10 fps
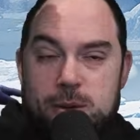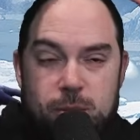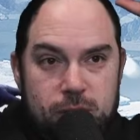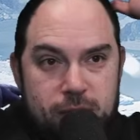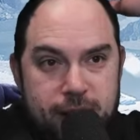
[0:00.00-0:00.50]
to
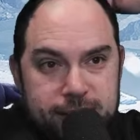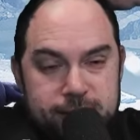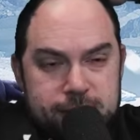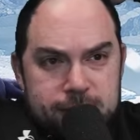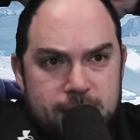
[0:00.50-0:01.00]

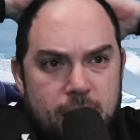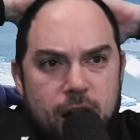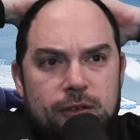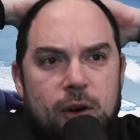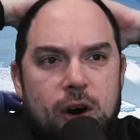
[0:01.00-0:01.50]
progress.
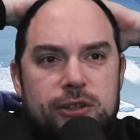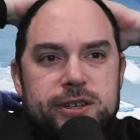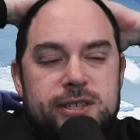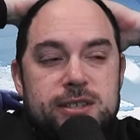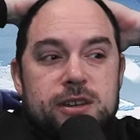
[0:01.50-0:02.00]
Of all the
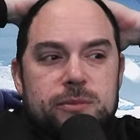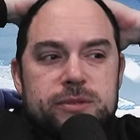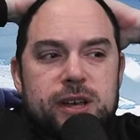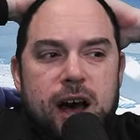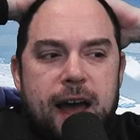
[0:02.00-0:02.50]

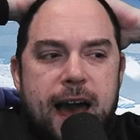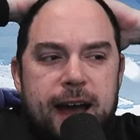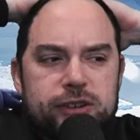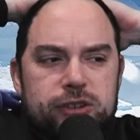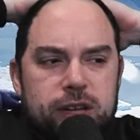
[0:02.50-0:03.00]
systems, I
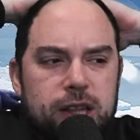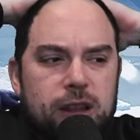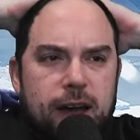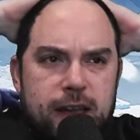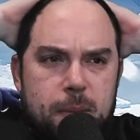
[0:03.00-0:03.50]
actually
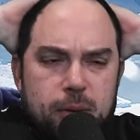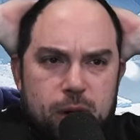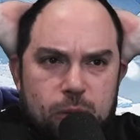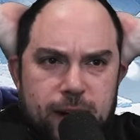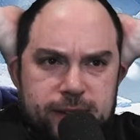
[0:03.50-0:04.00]
like
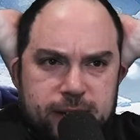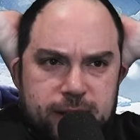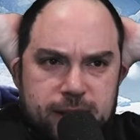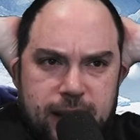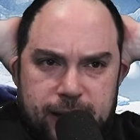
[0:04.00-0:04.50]

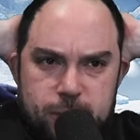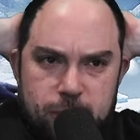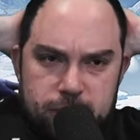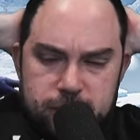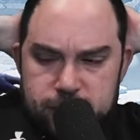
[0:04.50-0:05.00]
progressing the
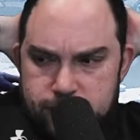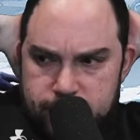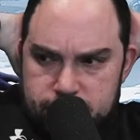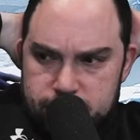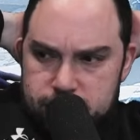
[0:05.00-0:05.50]
experts the
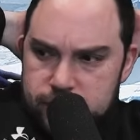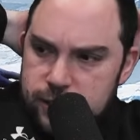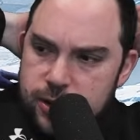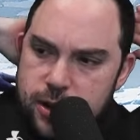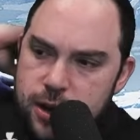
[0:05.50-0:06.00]
most,
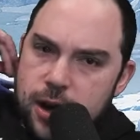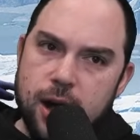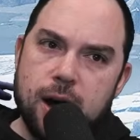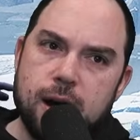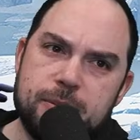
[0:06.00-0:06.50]

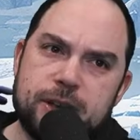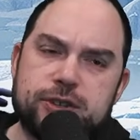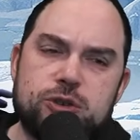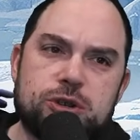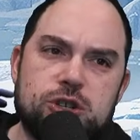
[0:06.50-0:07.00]

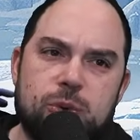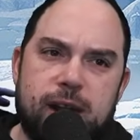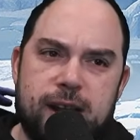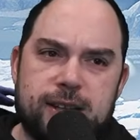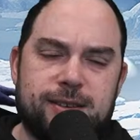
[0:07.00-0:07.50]
because you can do it
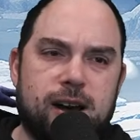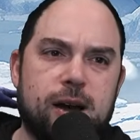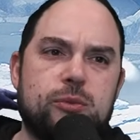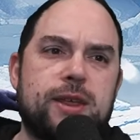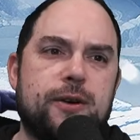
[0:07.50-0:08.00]
any
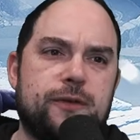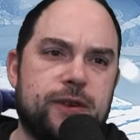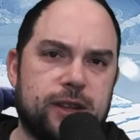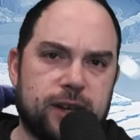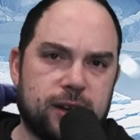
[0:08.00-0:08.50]
time without
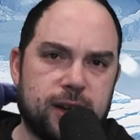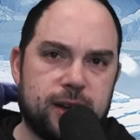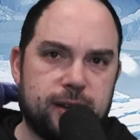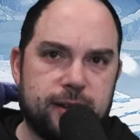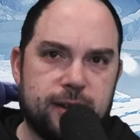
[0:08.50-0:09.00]
feeling
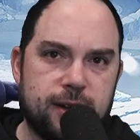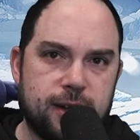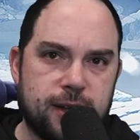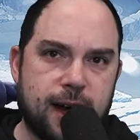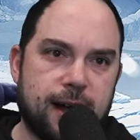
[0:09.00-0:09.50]
like
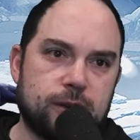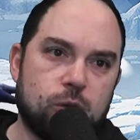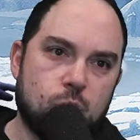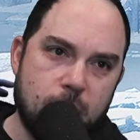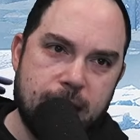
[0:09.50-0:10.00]
you had to
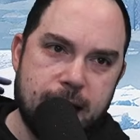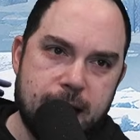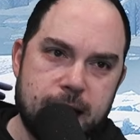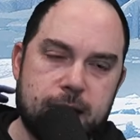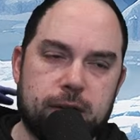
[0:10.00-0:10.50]

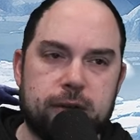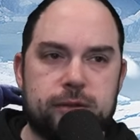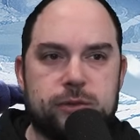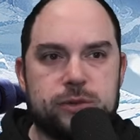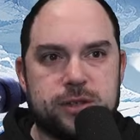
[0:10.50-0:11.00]
wait, or
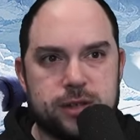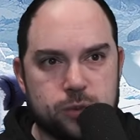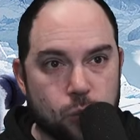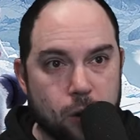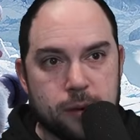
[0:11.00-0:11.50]
there was
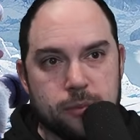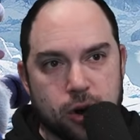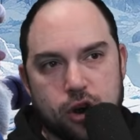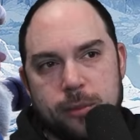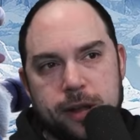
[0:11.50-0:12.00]
this one
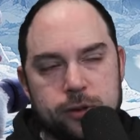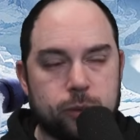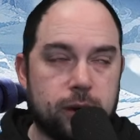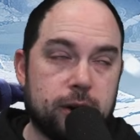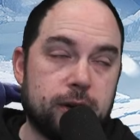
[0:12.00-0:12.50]
moment
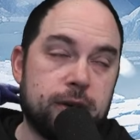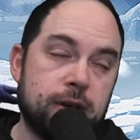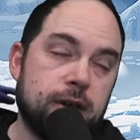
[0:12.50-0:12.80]
where